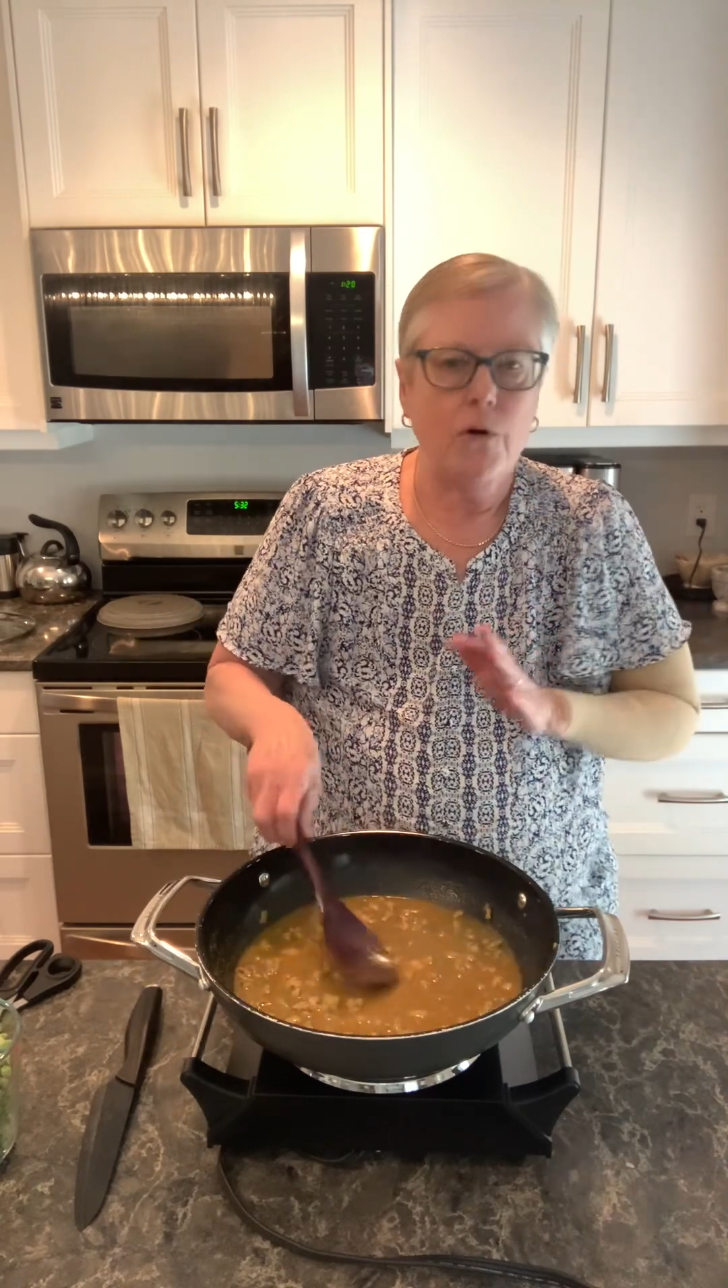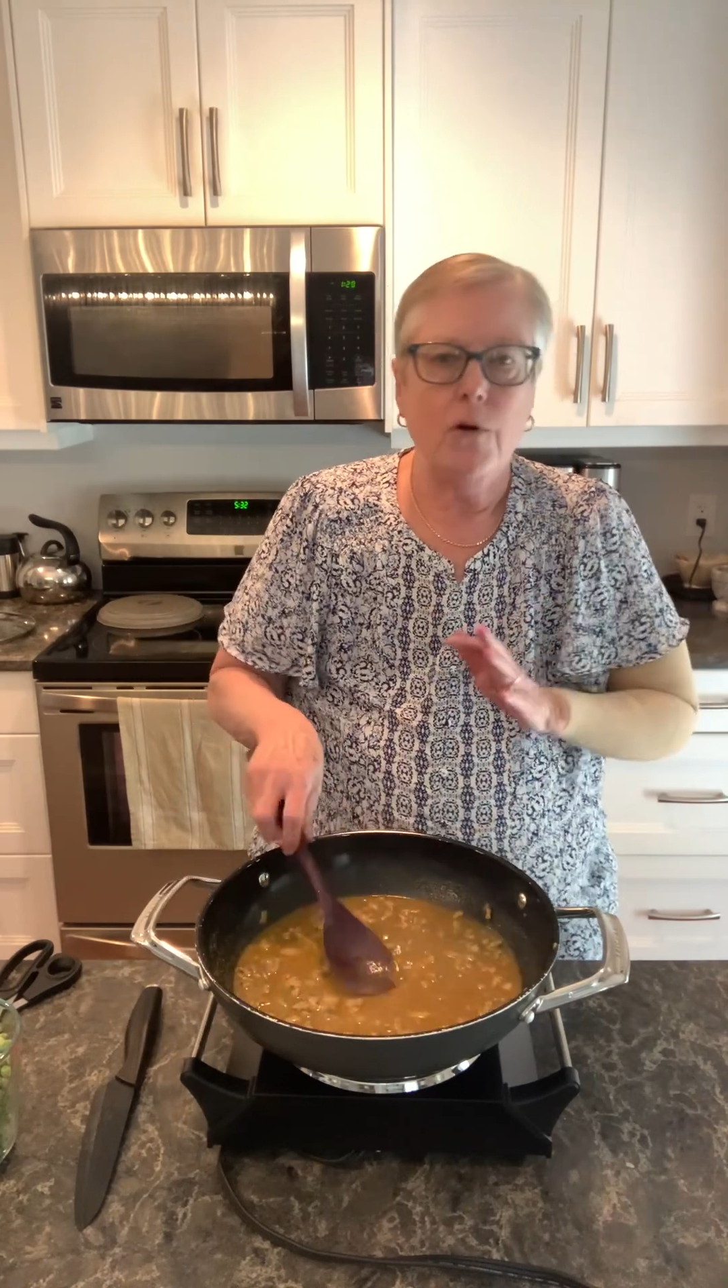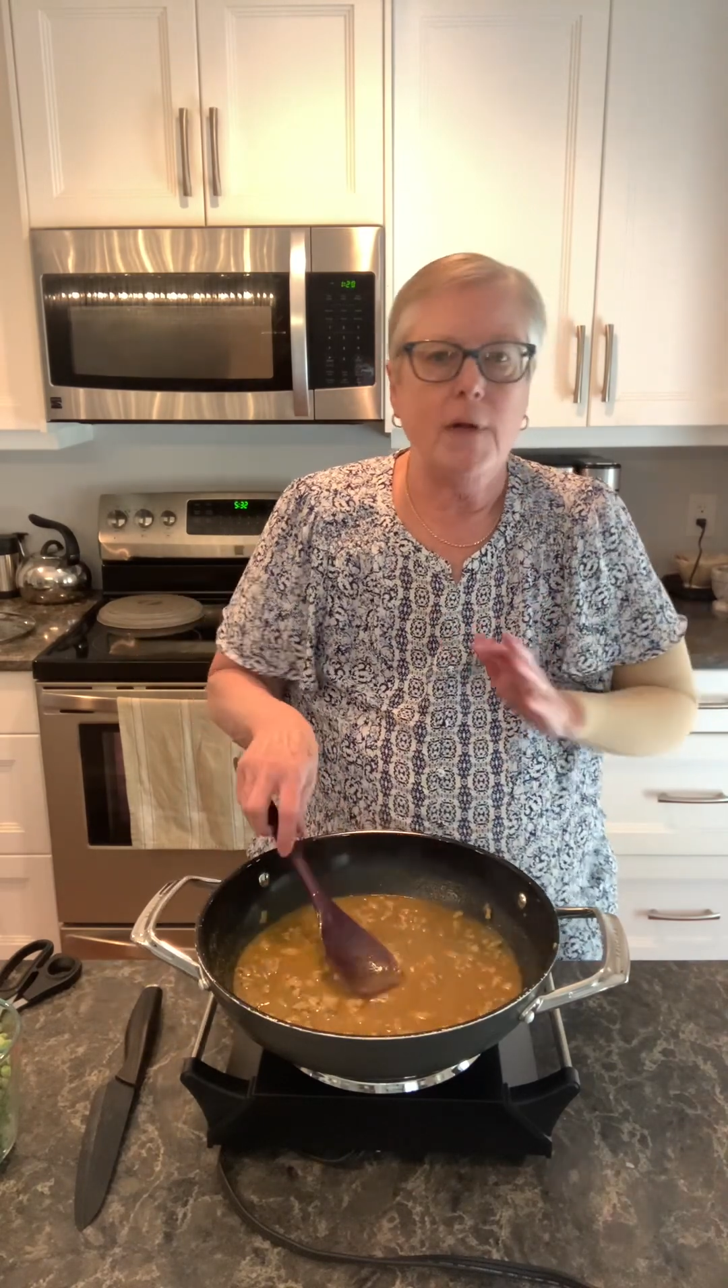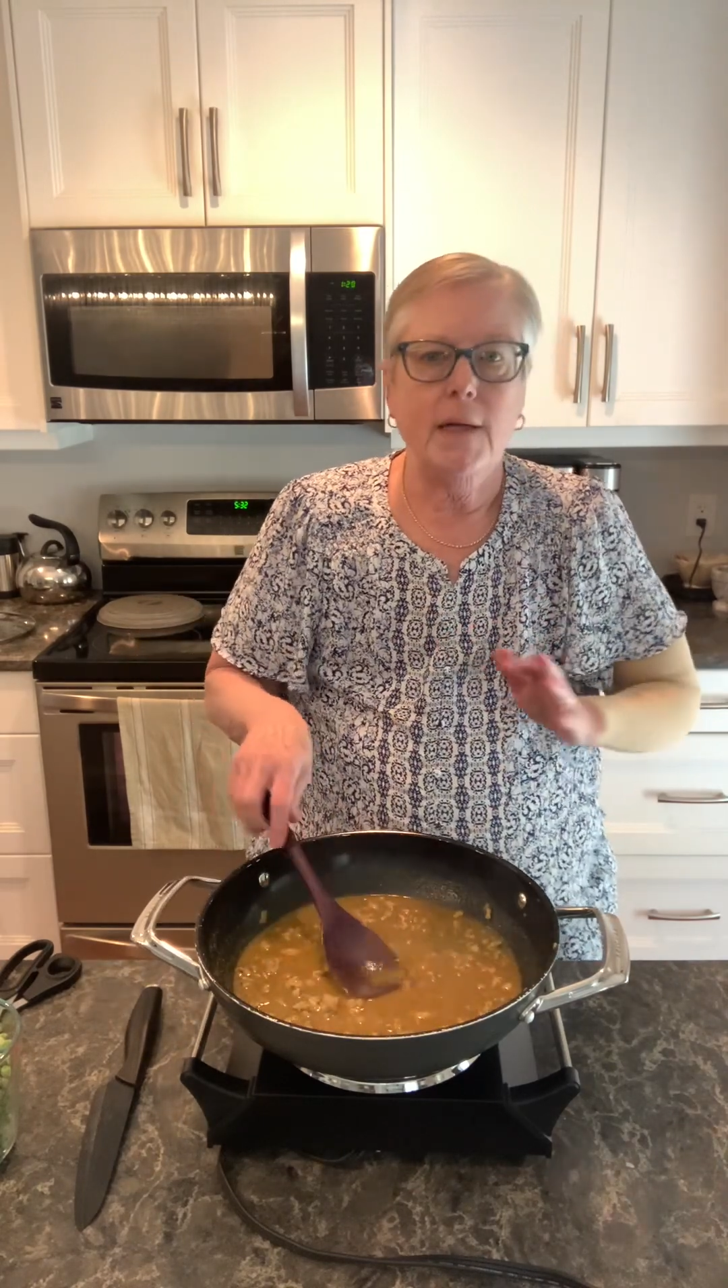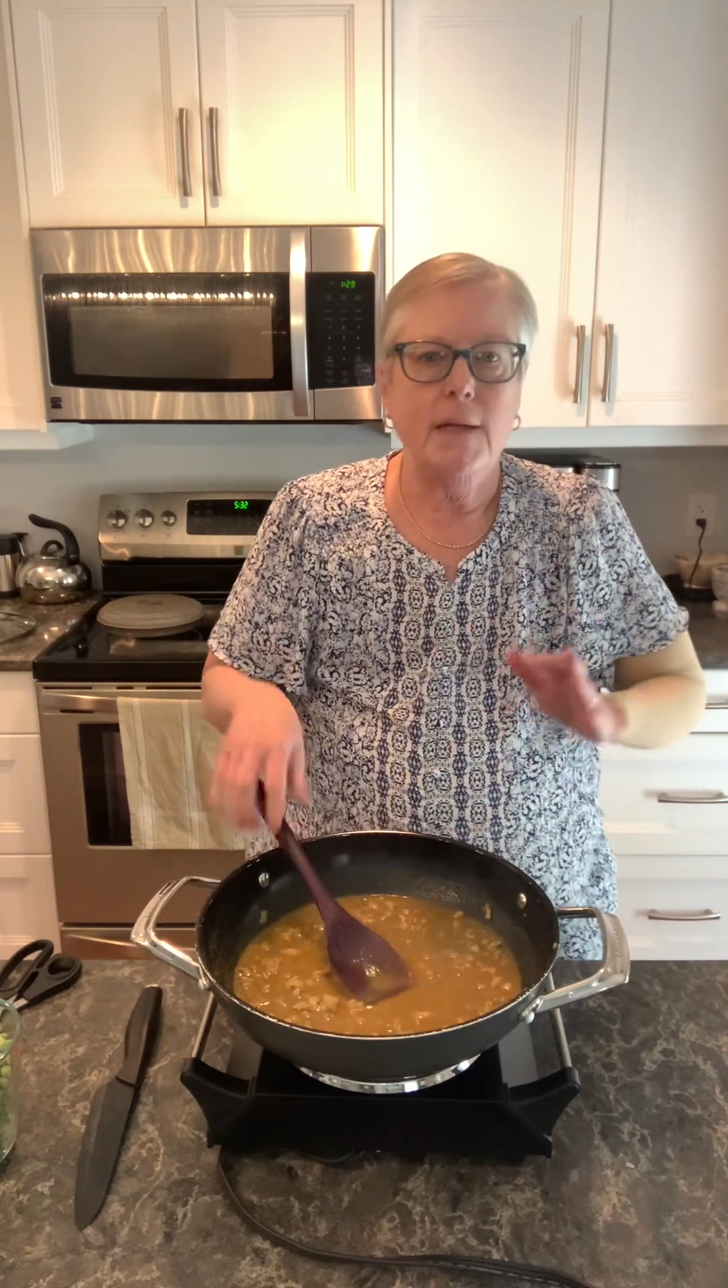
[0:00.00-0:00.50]

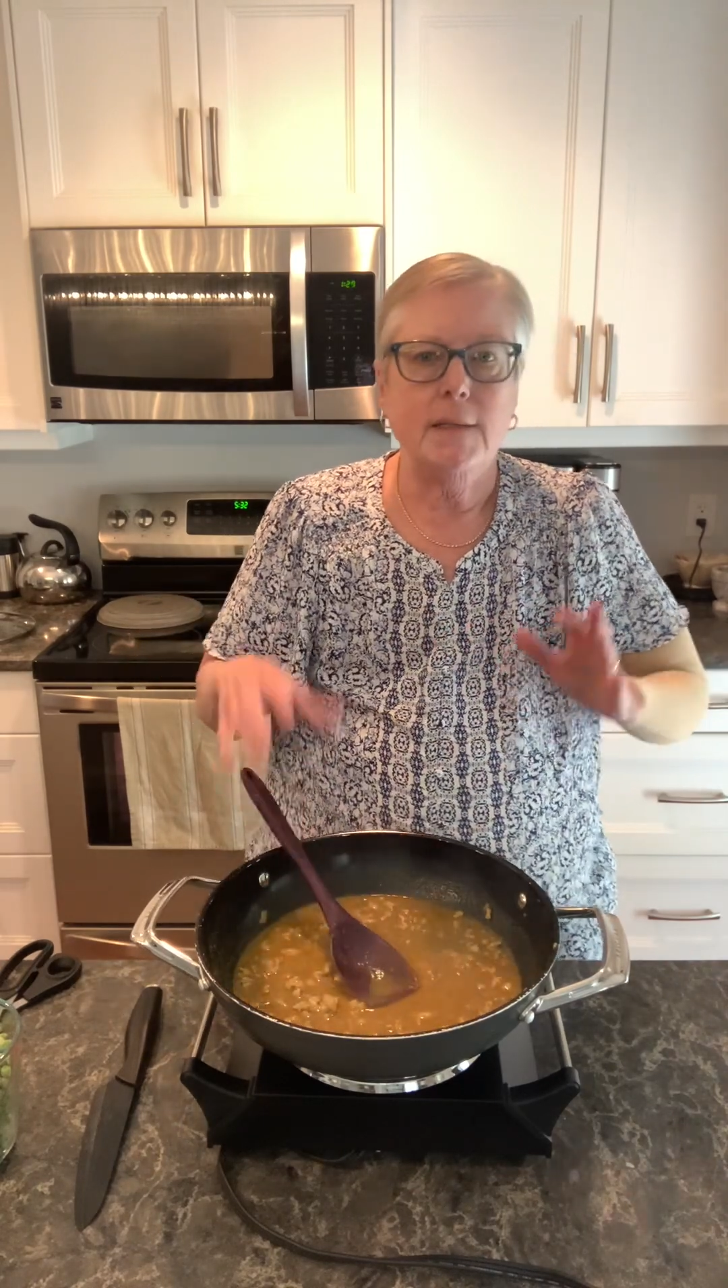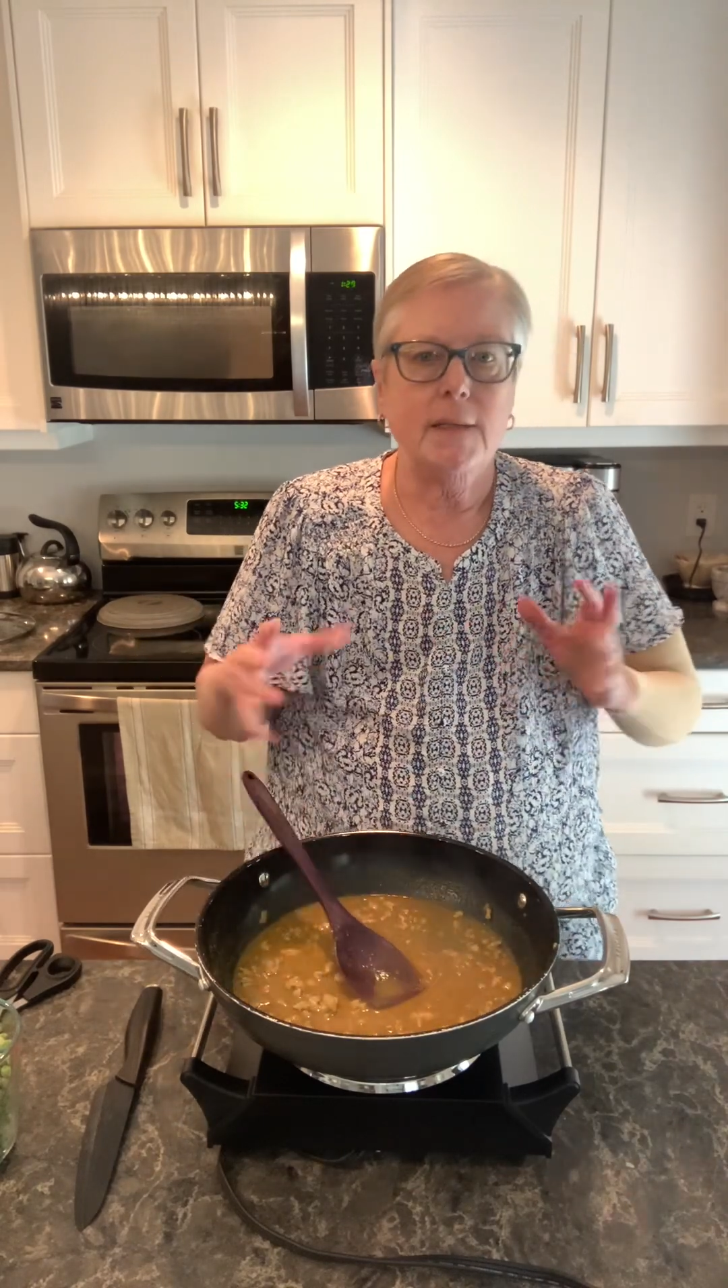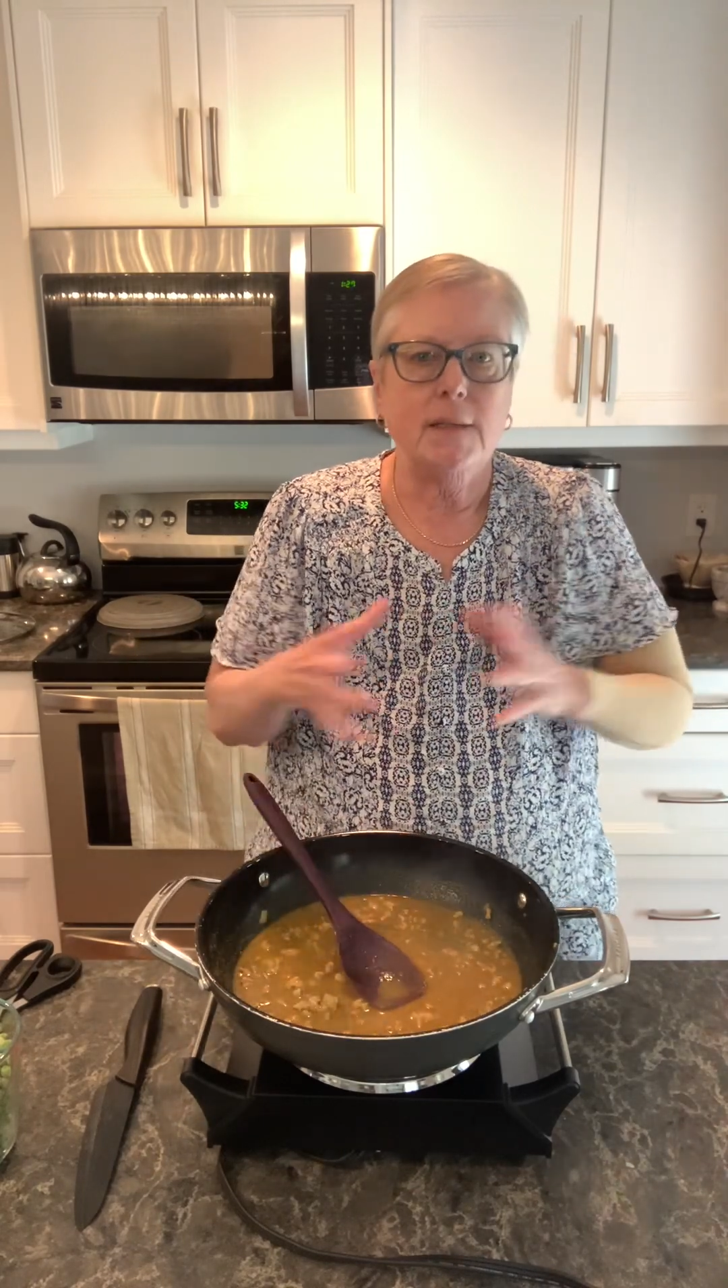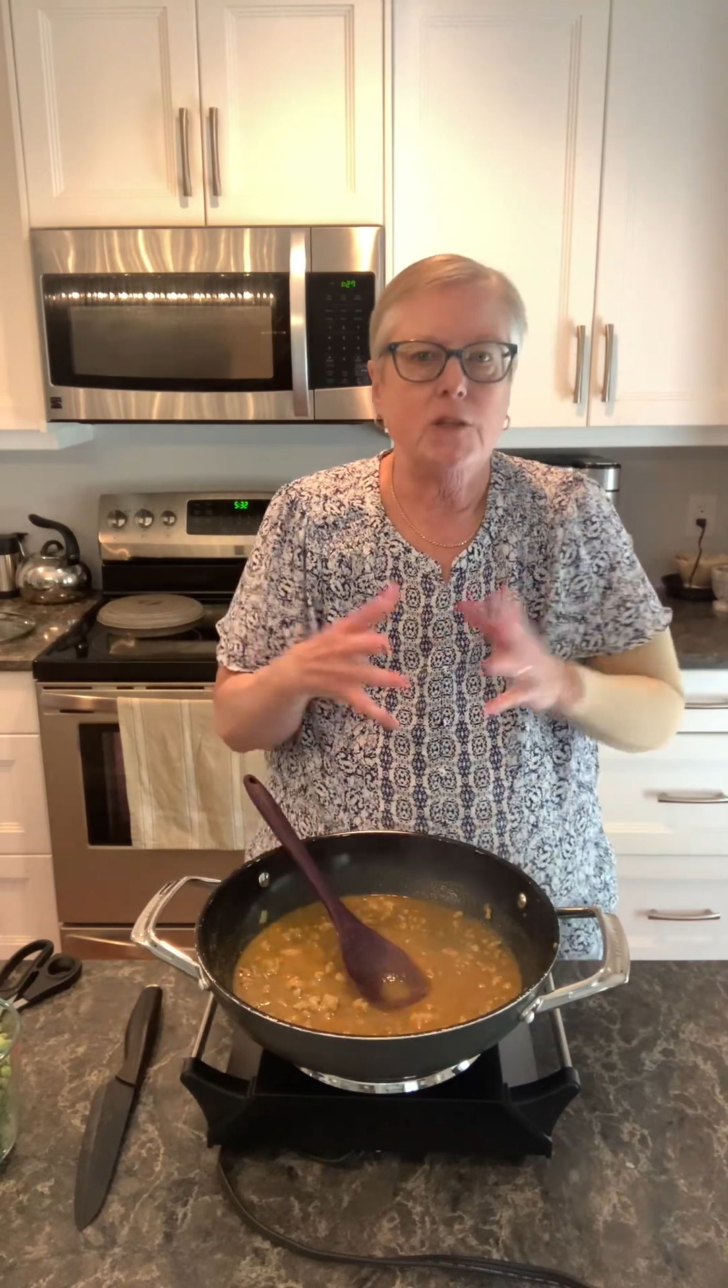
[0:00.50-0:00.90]
cooking, it doesn't